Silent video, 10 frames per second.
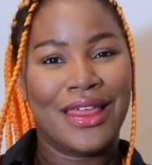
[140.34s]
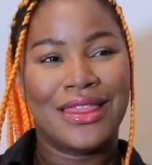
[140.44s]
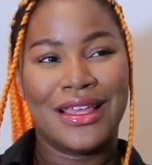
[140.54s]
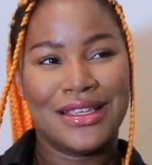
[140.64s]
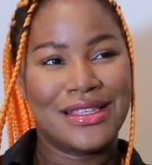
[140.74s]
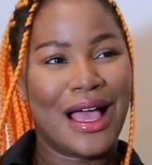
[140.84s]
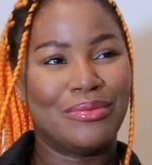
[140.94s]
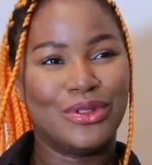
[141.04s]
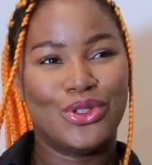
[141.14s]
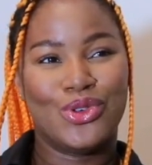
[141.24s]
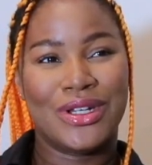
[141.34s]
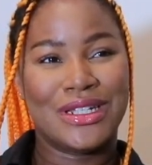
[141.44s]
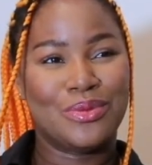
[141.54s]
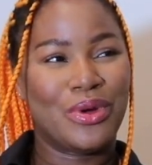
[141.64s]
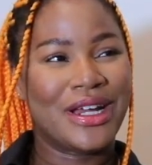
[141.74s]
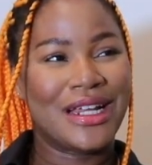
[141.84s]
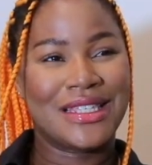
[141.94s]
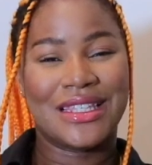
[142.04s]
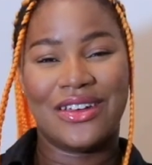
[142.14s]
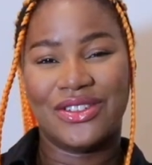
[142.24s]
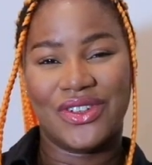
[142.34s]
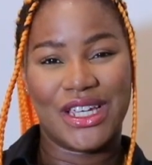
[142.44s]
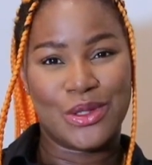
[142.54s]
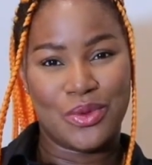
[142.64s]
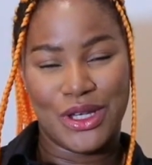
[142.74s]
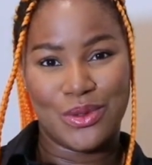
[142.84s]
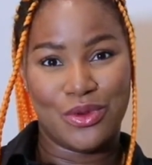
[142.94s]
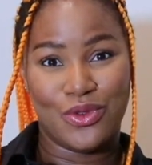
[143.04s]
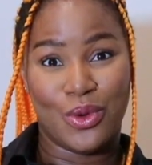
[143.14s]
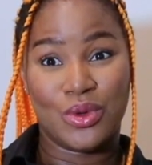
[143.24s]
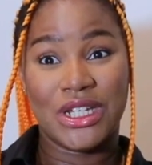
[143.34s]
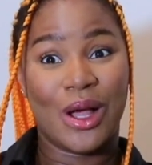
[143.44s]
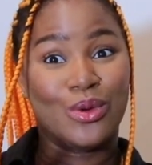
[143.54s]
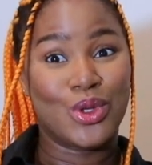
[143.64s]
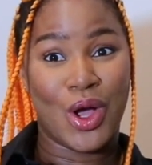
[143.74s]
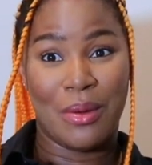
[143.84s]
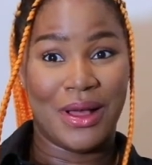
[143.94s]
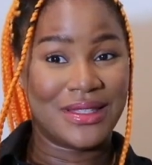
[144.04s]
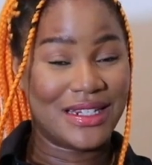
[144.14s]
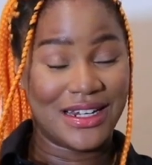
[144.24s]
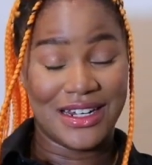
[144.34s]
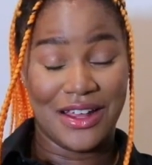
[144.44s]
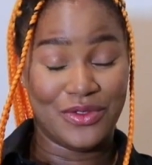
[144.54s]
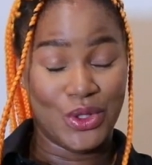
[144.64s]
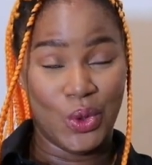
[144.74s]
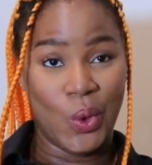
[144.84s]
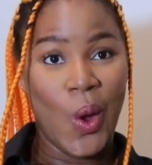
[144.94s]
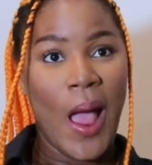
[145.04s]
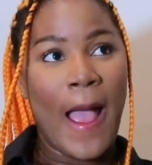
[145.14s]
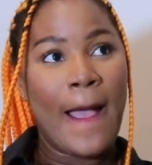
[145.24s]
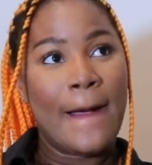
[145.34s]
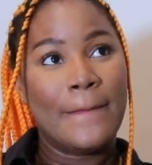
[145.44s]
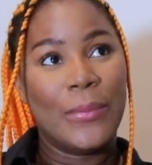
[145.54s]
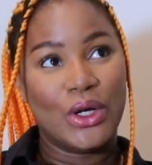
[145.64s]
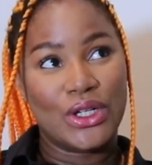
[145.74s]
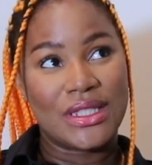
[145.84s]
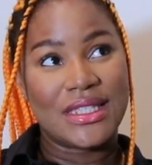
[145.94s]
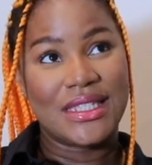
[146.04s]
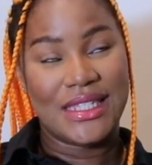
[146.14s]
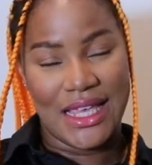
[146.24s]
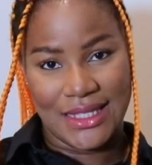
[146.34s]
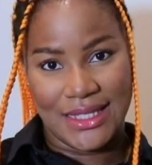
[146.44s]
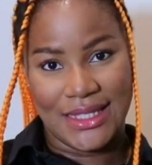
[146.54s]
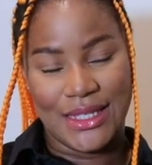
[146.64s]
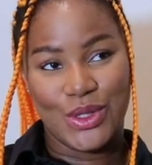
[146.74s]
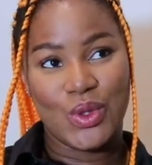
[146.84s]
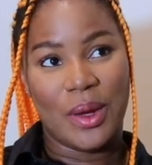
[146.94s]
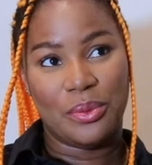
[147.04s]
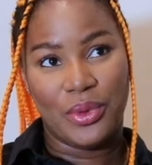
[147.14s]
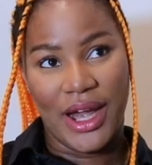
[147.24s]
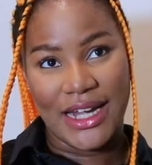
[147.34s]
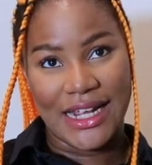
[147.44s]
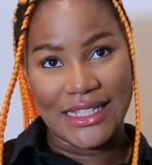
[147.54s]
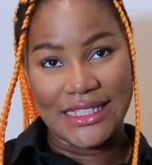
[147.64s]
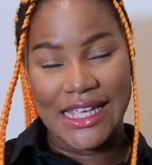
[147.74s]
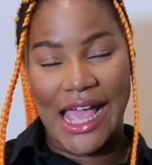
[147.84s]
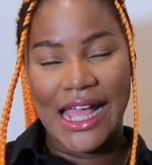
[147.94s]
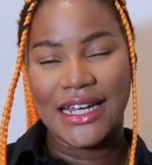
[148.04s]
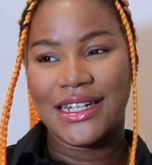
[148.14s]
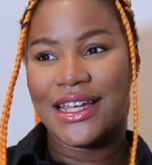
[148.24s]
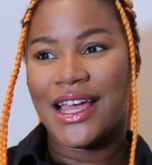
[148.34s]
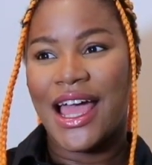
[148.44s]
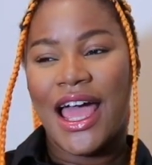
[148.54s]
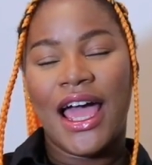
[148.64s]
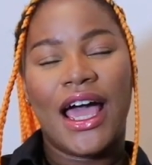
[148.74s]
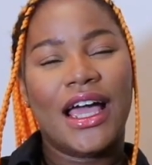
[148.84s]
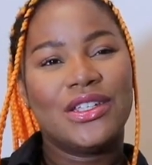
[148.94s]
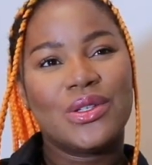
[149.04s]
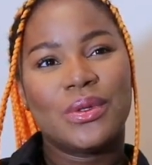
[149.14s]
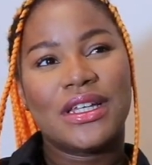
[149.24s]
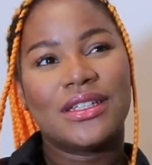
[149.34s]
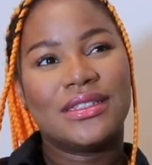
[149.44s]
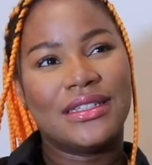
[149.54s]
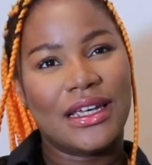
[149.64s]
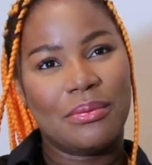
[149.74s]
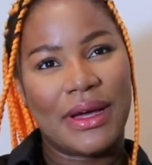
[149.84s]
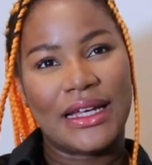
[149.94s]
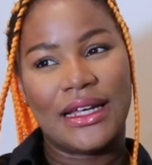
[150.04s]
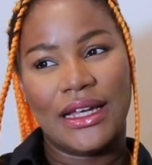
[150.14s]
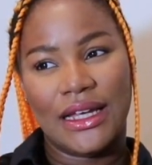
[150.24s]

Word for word: things happening during this pregnancy that I've never experienced before, which I will talk about in another video. But yes, so I'm pregnant, and I just wanted to take my